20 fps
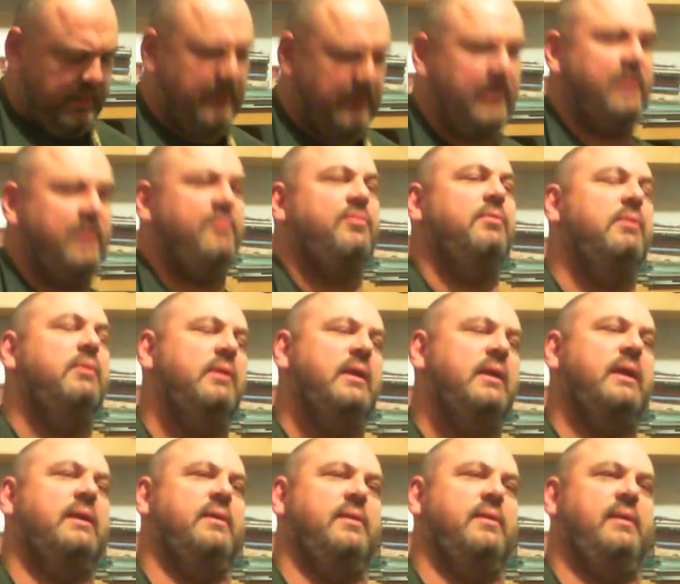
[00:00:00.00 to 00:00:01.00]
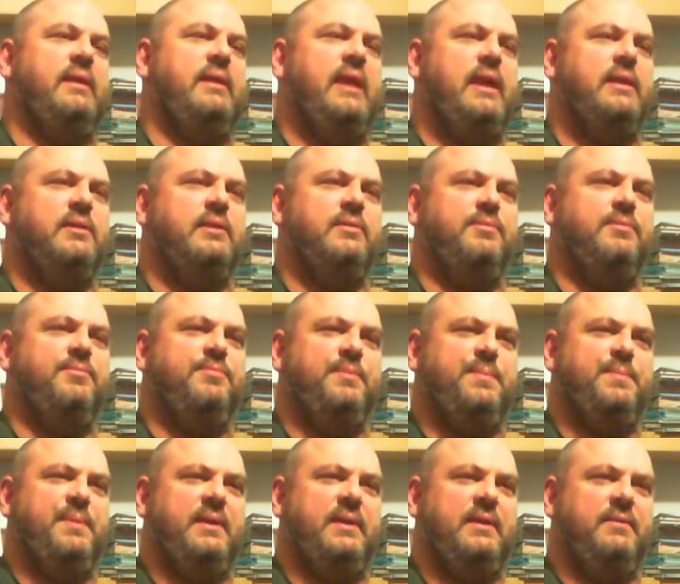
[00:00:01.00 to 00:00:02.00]
Evil lick at the end
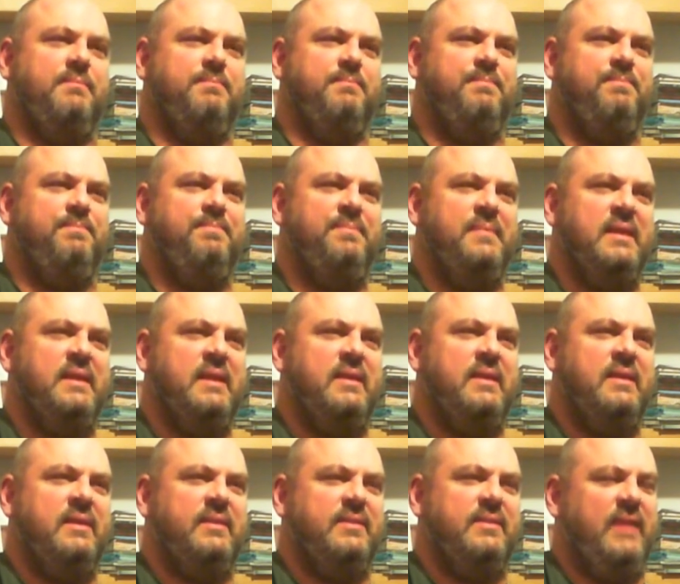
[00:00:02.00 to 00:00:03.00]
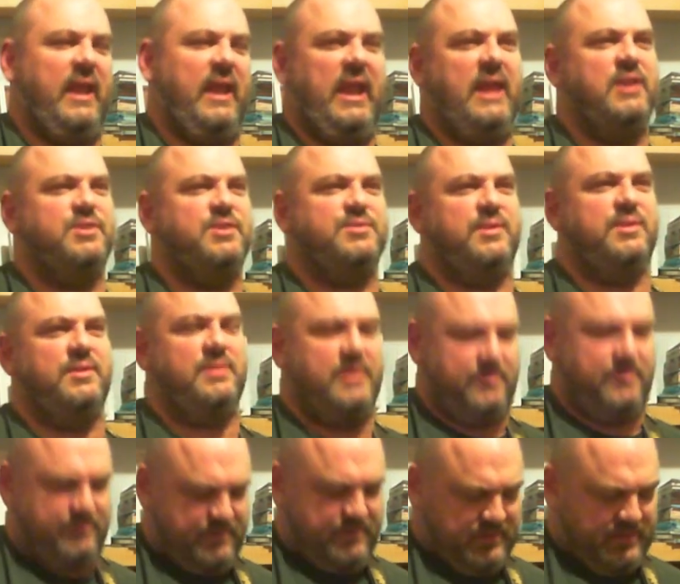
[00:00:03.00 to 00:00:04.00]
of being the intro
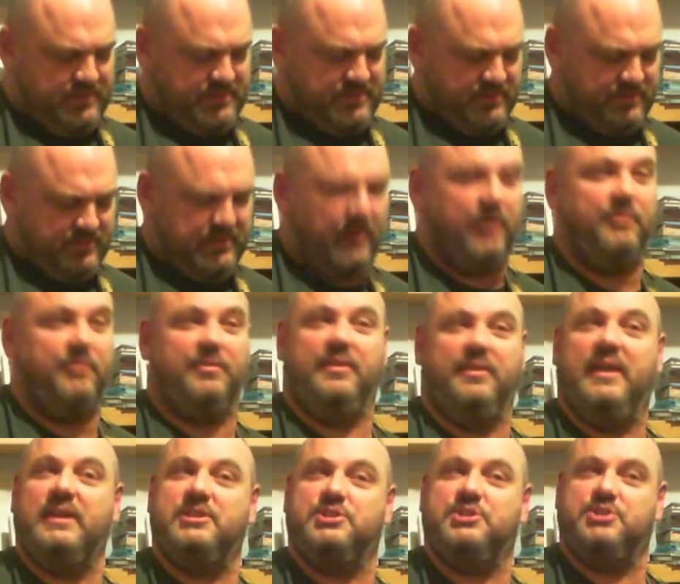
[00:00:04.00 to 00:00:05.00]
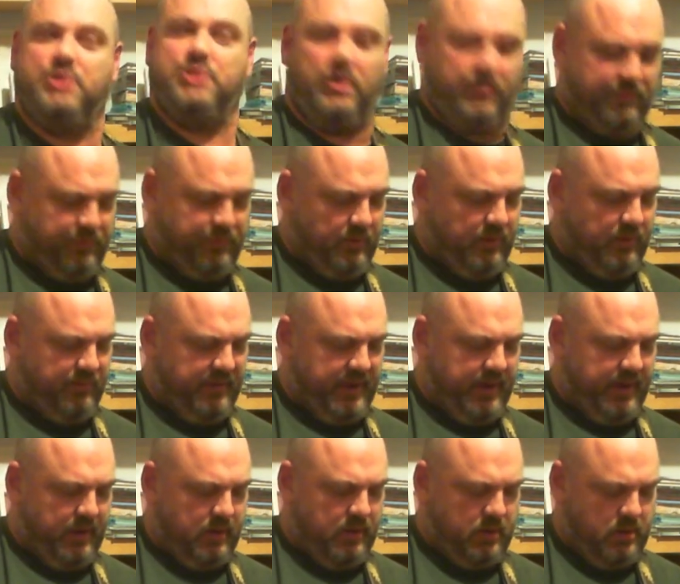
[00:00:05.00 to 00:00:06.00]
to Cliffs of Dover. That's chock full of
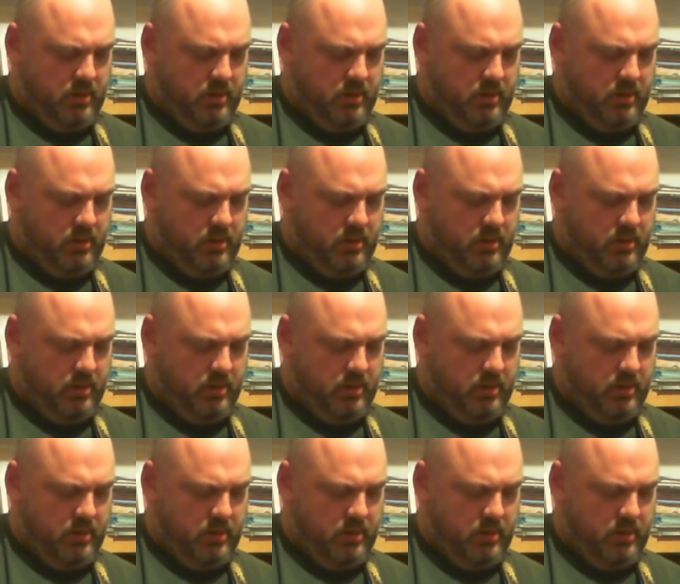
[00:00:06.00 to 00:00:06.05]
it.